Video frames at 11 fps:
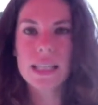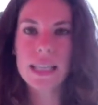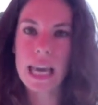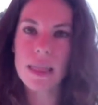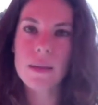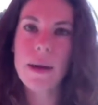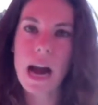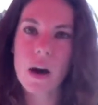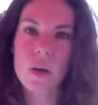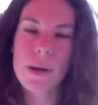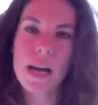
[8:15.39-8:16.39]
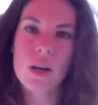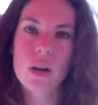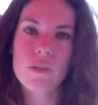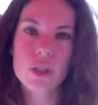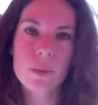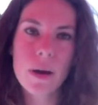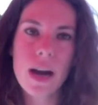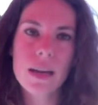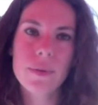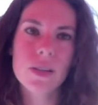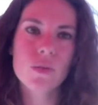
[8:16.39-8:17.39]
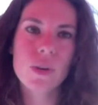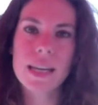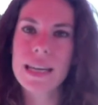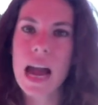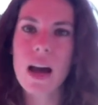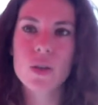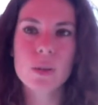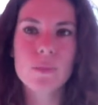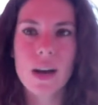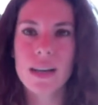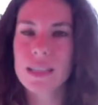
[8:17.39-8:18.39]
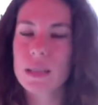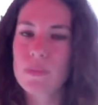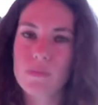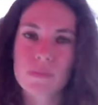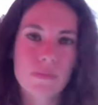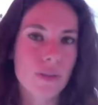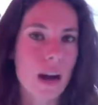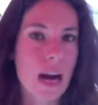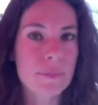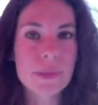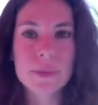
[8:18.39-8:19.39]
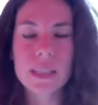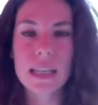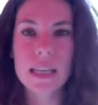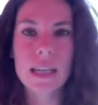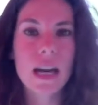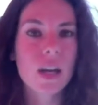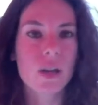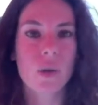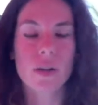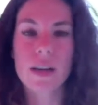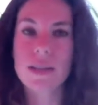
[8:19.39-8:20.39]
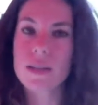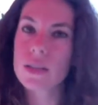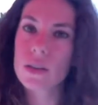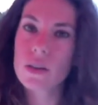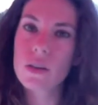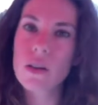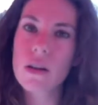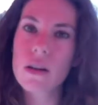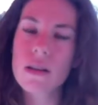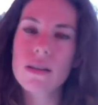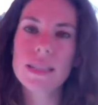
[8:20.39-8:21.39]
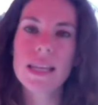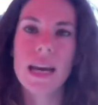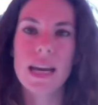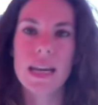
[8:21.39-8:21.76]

gain the power back over your mind because right now your mind is probably going around in circles.